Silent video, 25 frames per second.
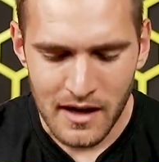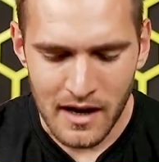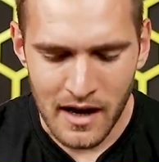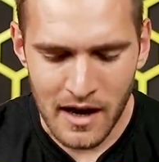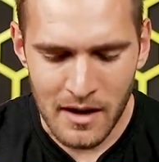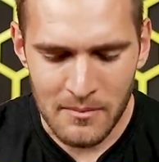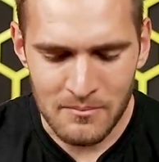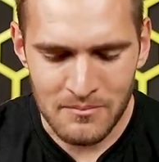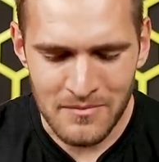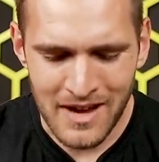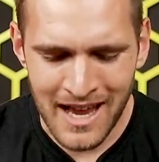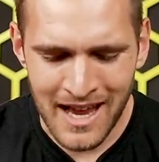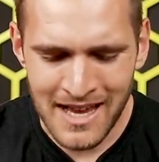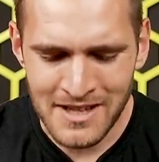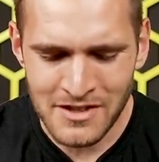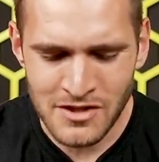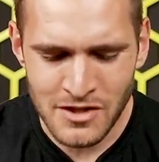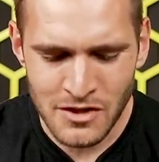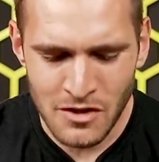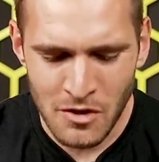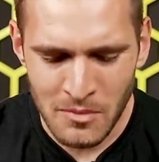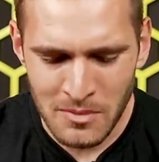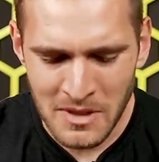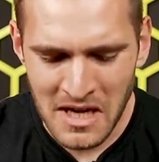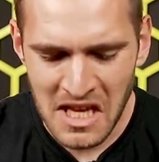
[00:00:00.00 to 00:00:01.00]
And to
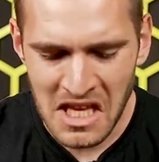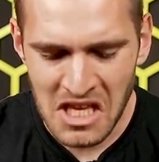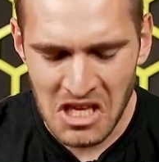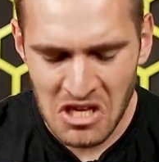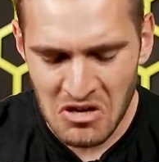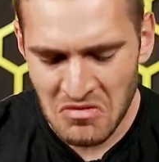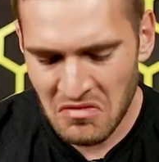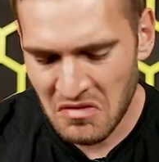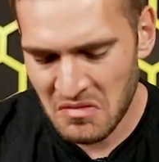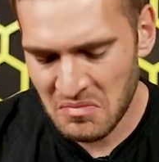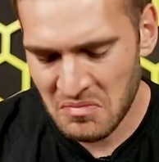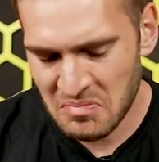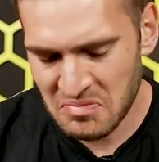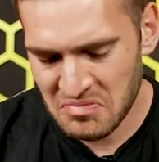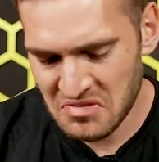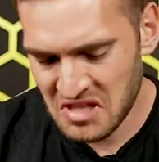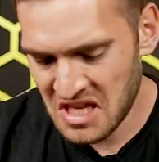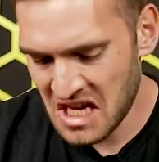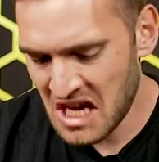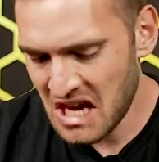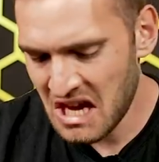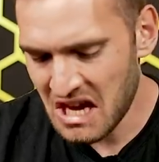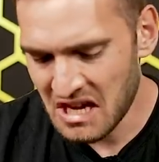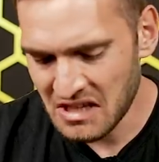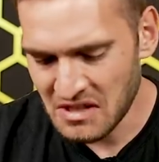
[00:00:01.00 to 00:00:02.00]
dominate Europe,
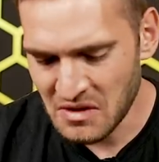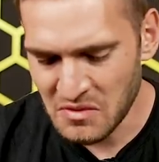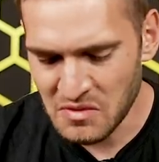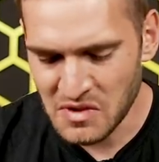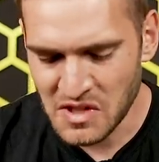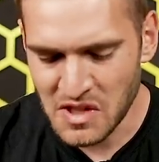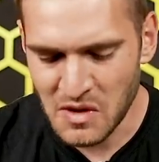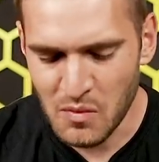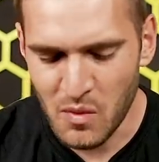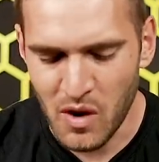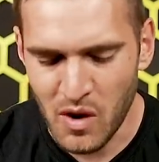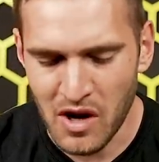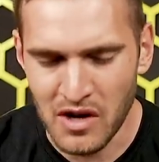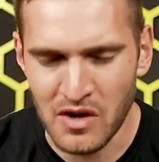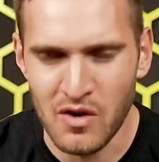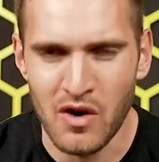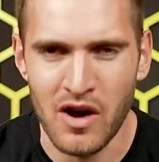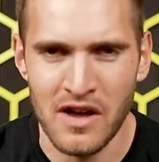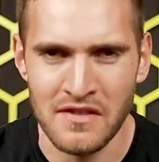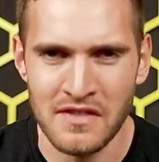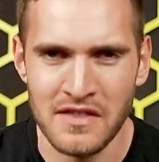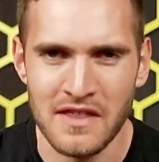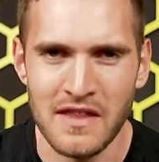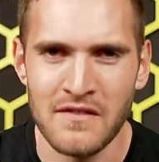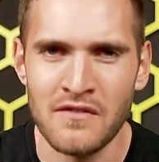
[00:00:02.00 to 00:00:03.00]
yeah, I don't see why not.
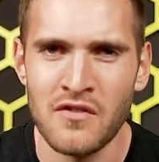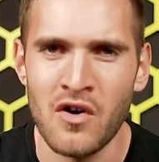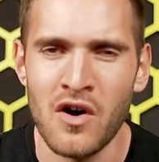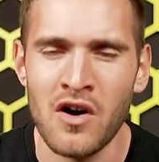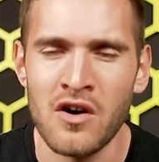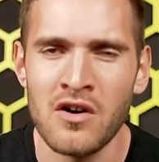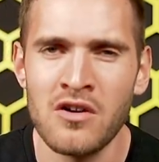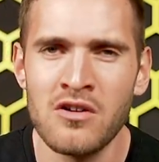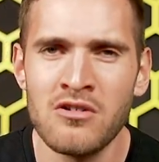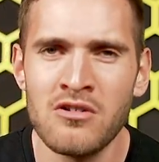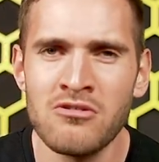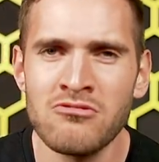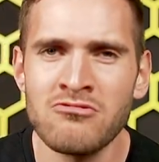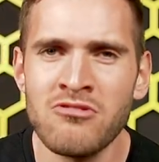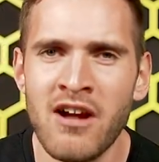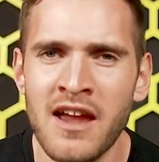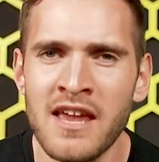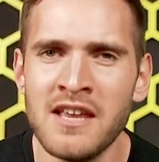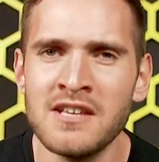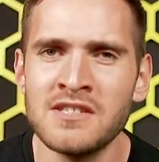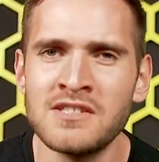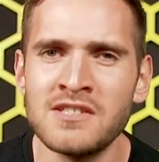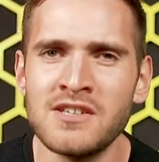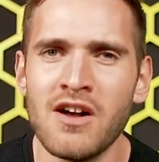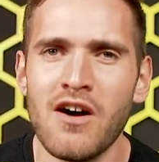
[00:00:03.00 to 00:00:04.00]
I think they've got a
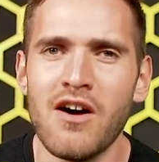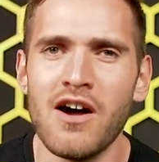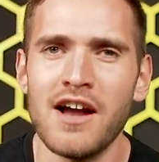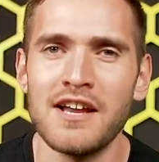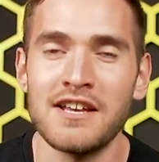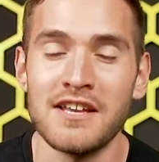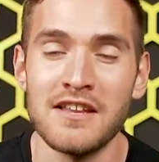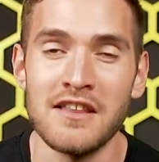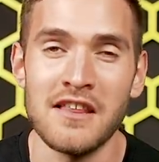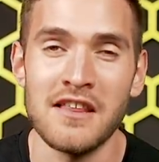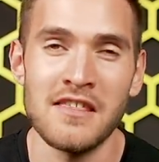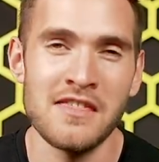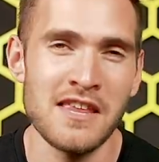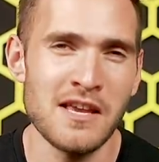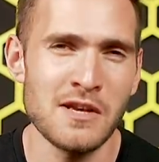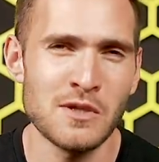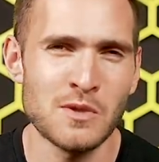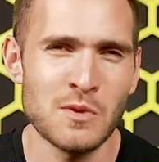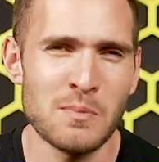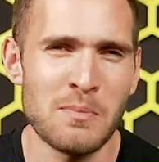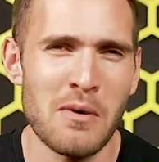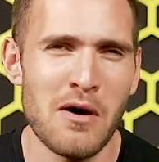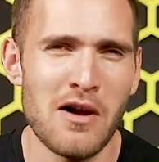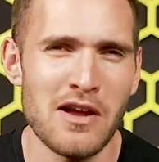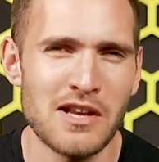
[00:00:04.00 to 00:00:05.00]
great side. And the thing is
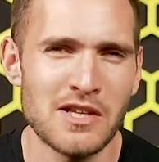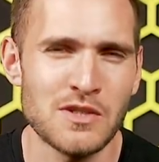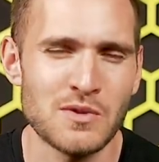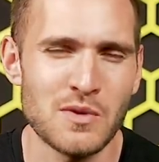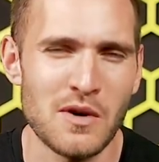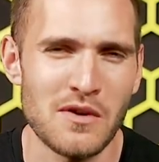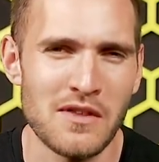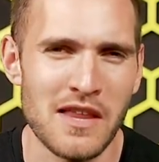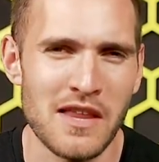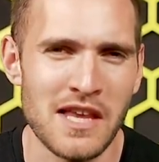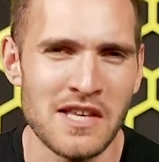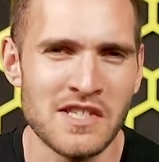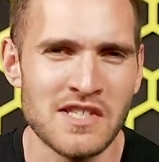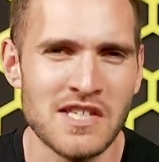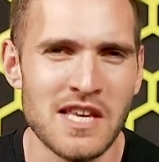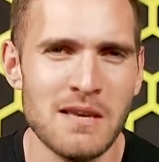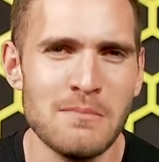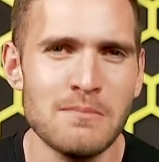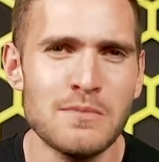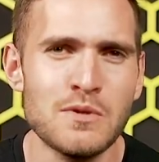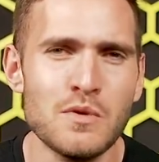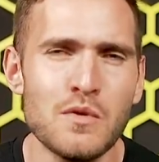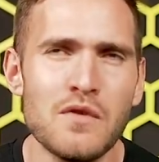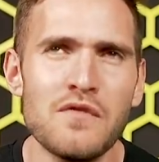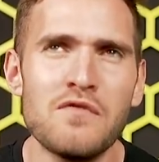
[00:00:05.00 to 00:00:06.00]
with Bayern as well, they
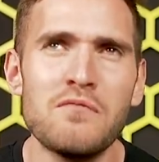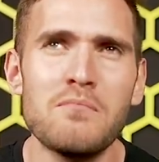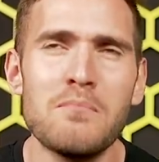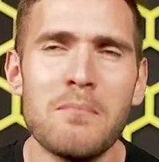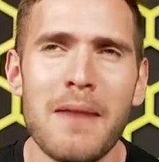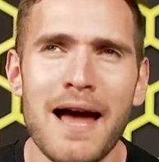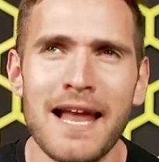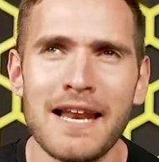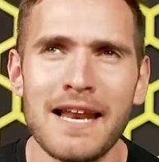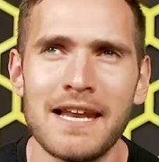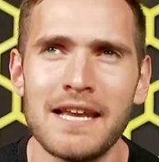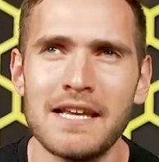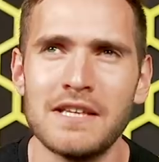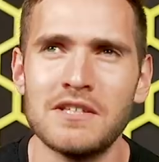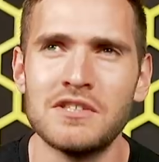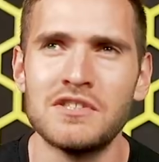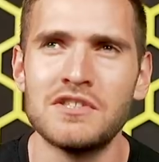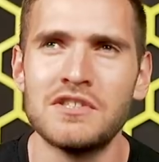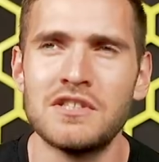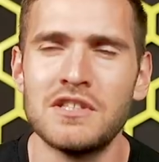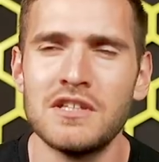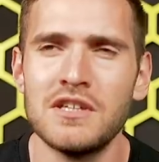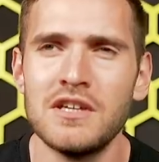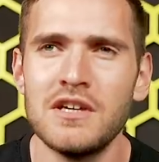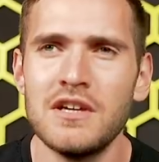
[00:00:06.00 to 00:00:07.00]
seem to have
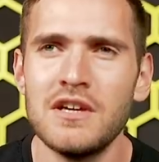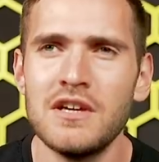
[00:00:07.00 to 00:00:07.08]
managed...